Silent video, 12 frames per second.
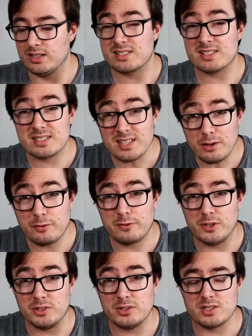
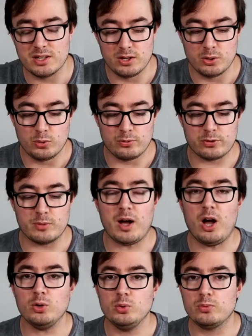suffered from
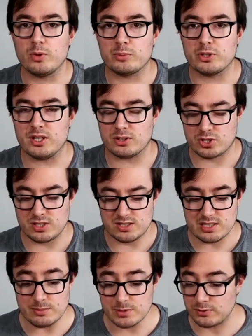overproduction in
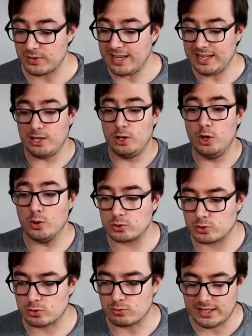terms of it
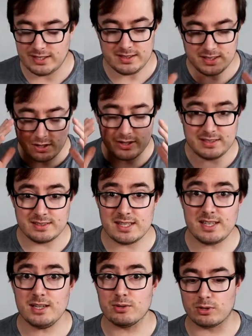looks great. The
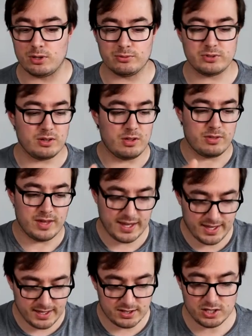idea of
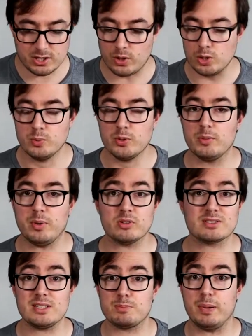here, you know, open the
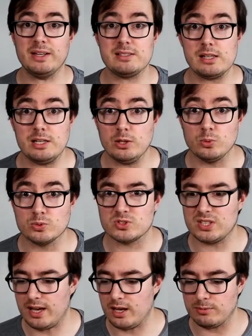box, it's basically all
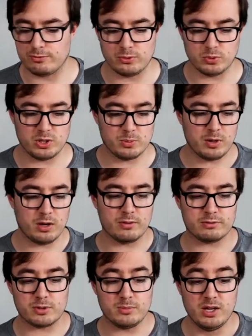set up for you
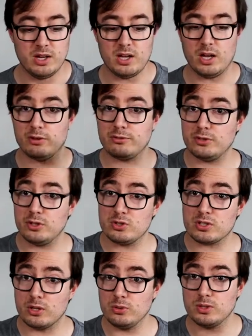apart from a few
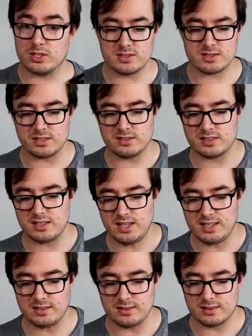tokens
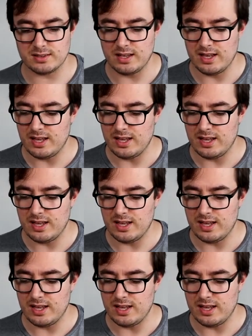underneath.